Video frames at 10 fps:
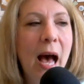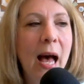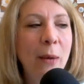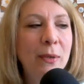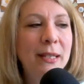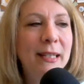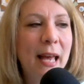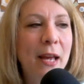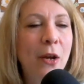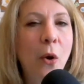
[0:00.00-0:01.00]
I would
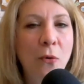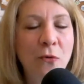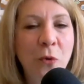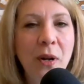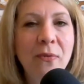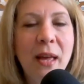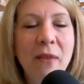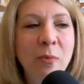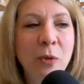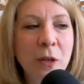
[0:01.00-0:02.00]
say go for it if they have
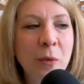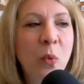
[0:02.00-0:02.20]
a bulletin